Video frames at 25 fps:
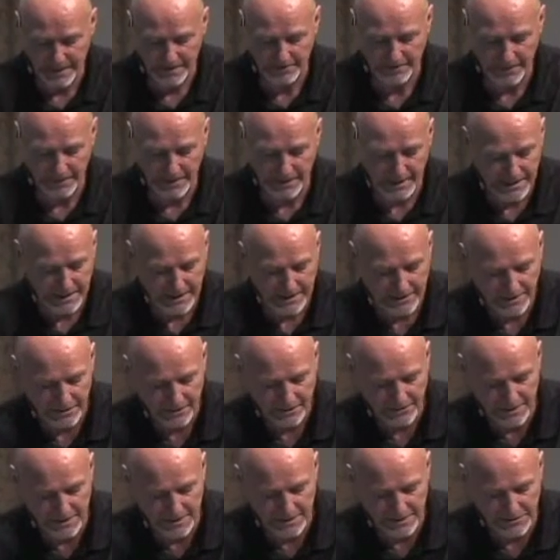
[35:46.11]
Begin
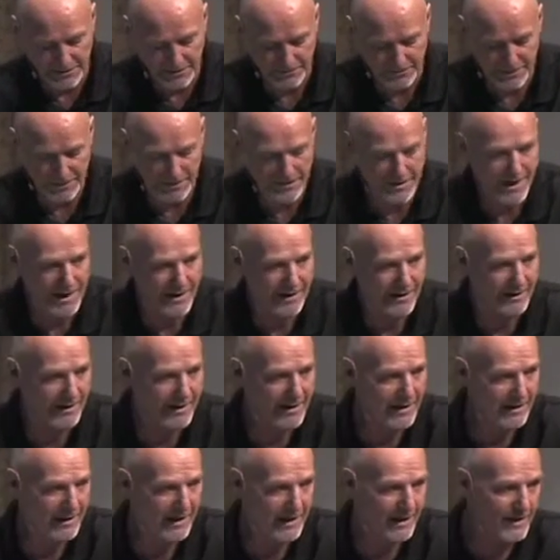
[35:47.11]
your ministry there.
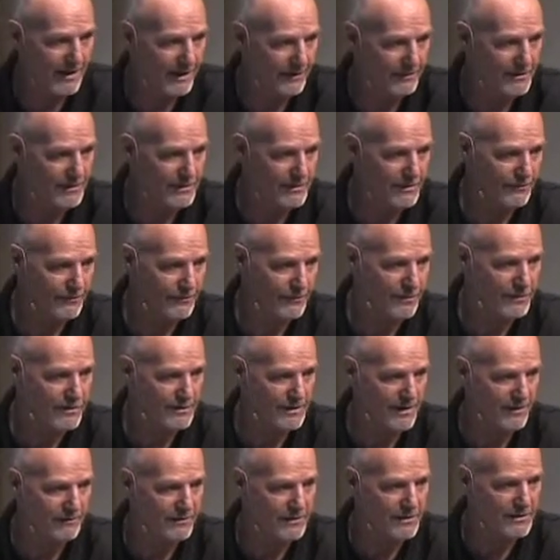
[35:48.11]
That covers the first
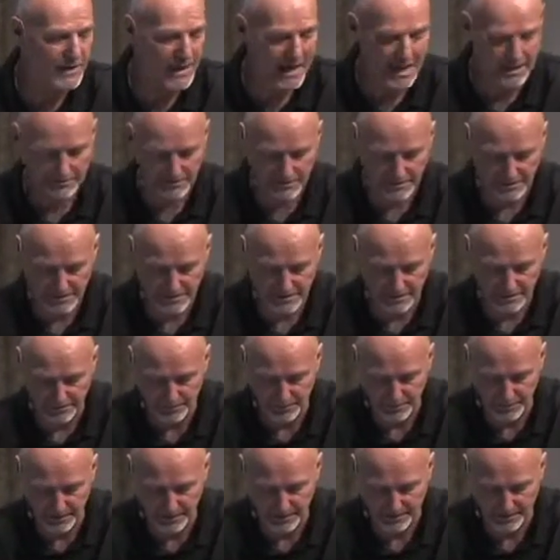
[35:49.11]
seven chapters of the
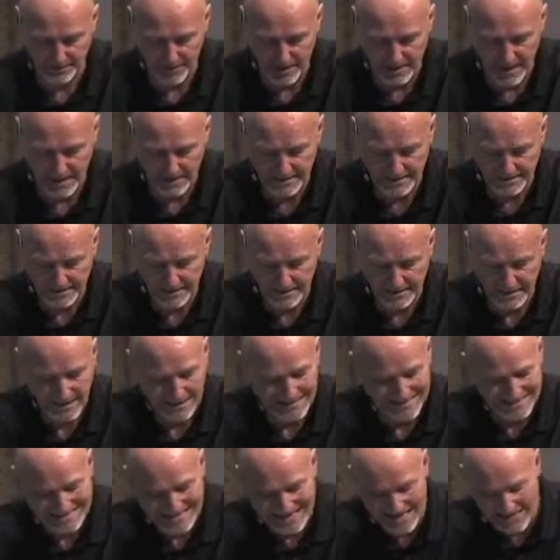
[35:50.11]
book of Acts.
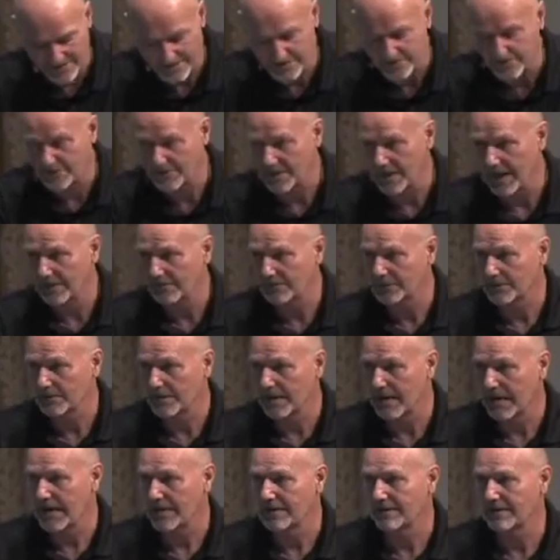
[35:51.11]
It's not until chapter
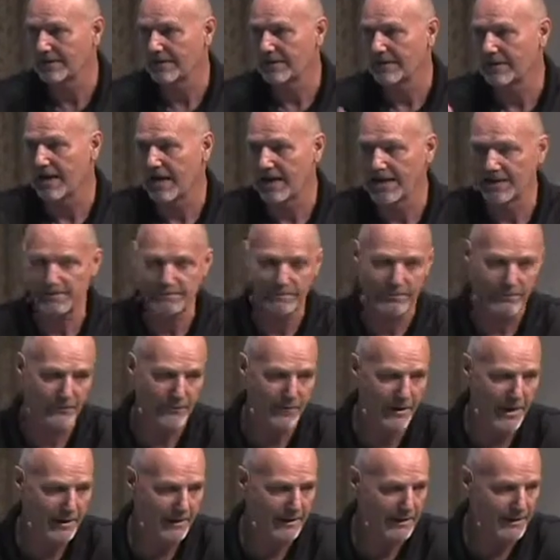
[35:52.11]
8 that the gospel
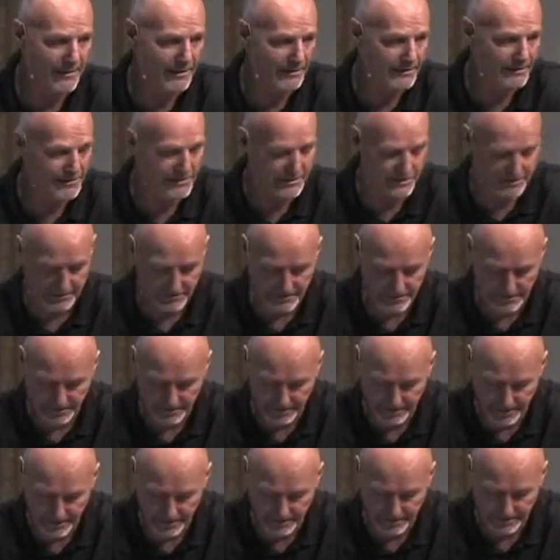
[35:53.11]
finally goes to the
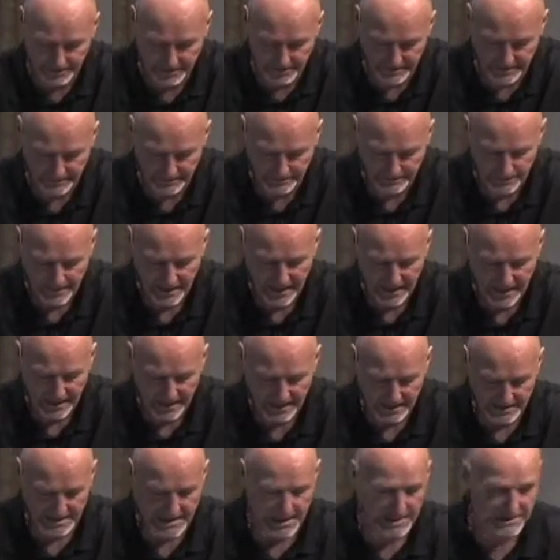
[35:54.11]
Samaritan
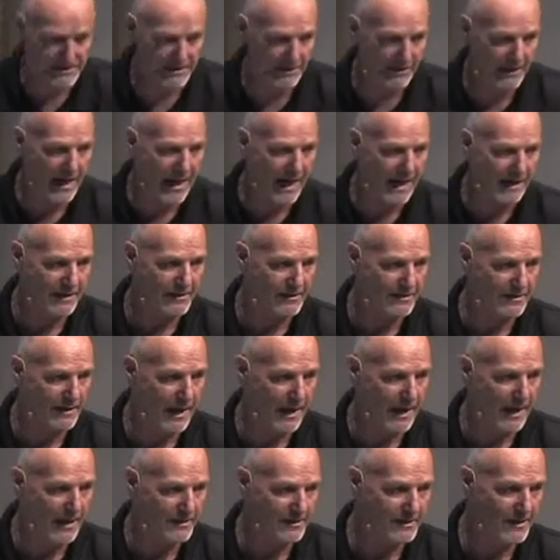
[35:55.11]
and not till Acts
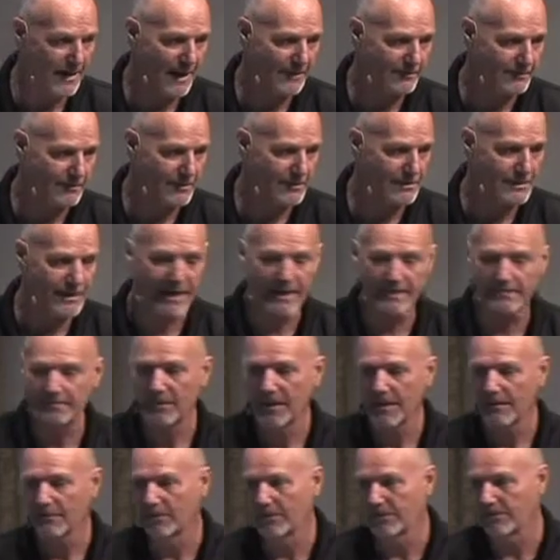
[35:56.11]
uh, chapter 10,
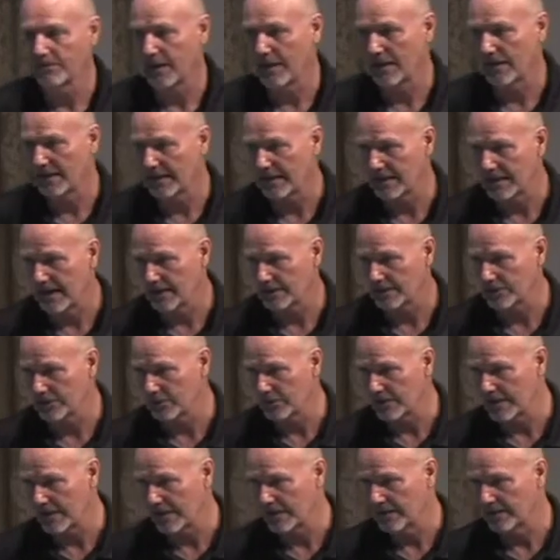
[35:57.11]
we finally got
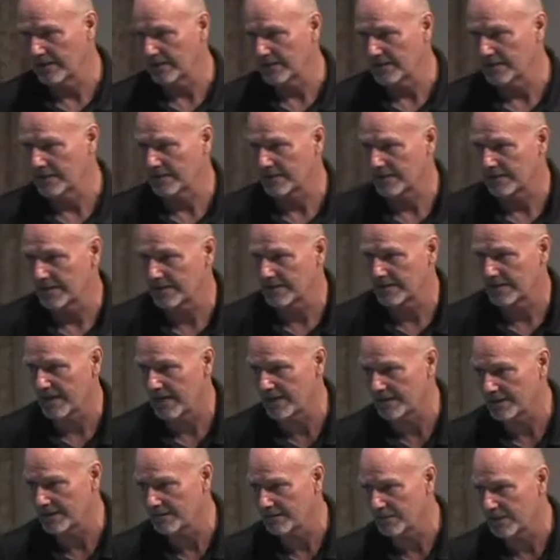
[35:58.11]
Cornelius in his
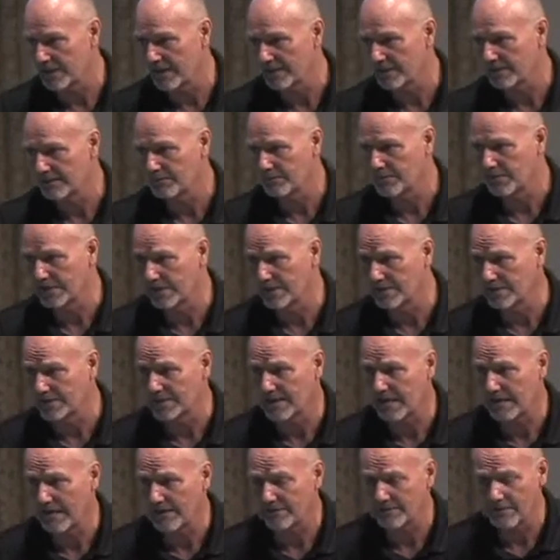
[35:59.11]
house being, being
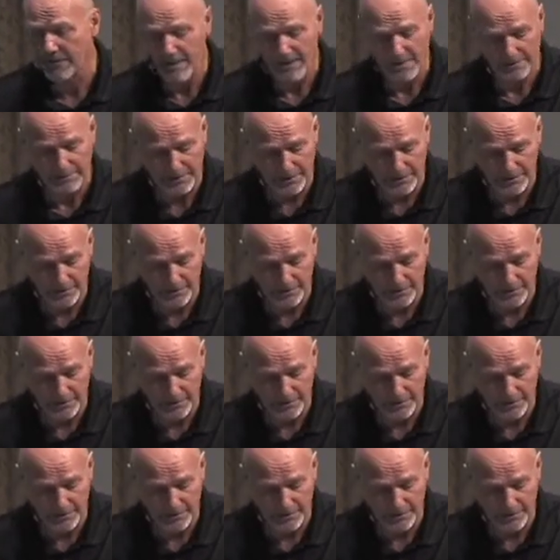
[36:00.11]
saved. But it